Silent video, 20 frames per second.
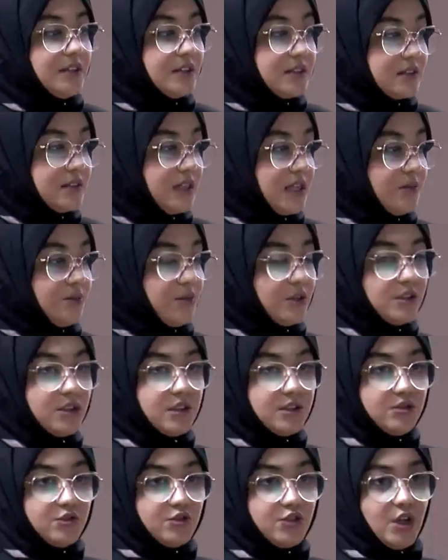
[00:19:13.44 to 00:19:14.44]
This
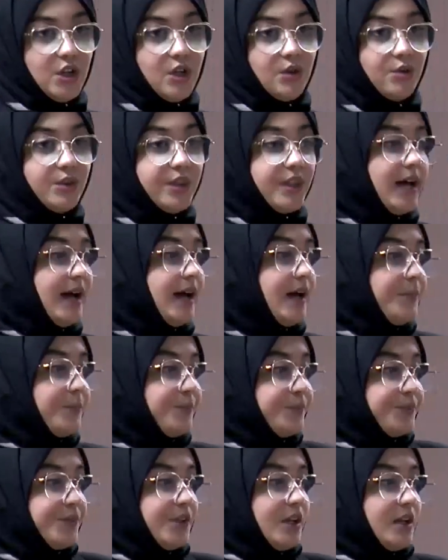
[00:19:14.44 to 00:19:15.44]
table shows
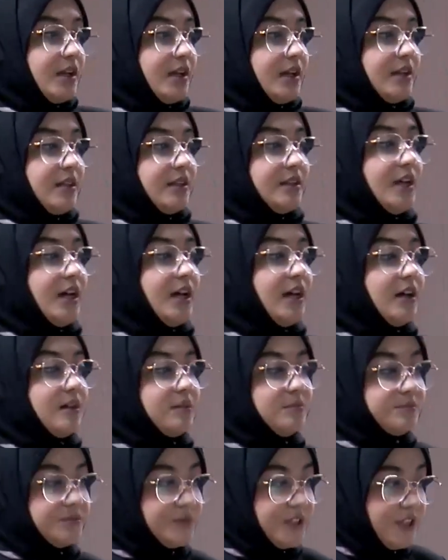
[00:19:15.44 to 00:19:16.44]
the
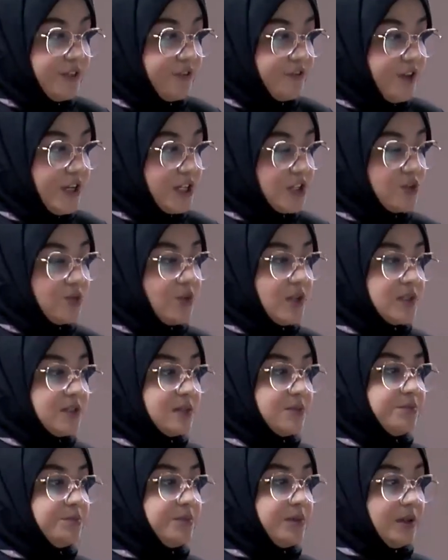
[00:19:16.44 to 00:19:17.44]

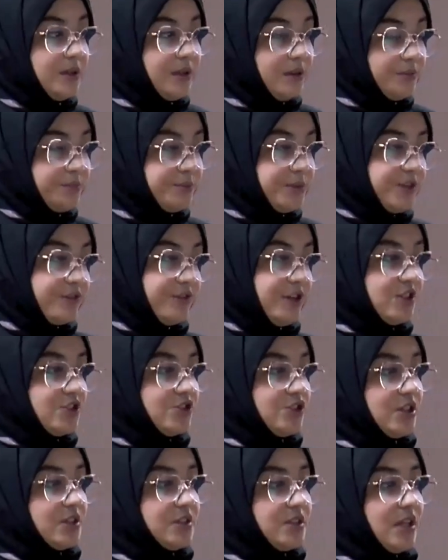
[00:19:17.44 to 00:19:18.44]
infectious
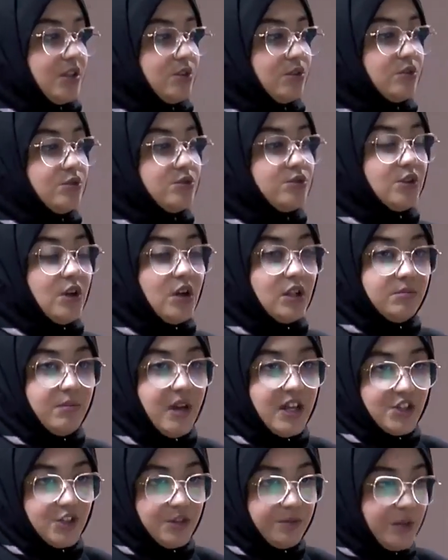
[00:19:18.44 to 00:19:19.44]
preventions and
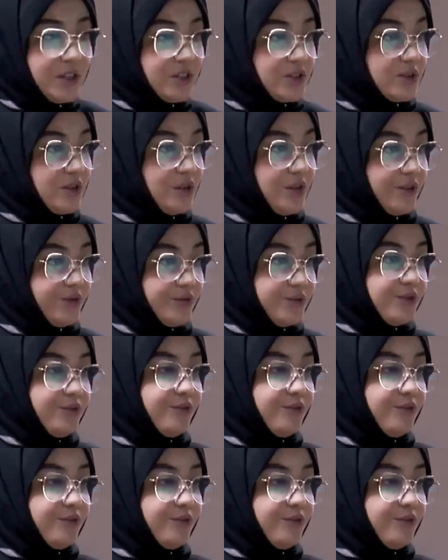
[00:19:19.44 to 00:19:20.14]
control measurements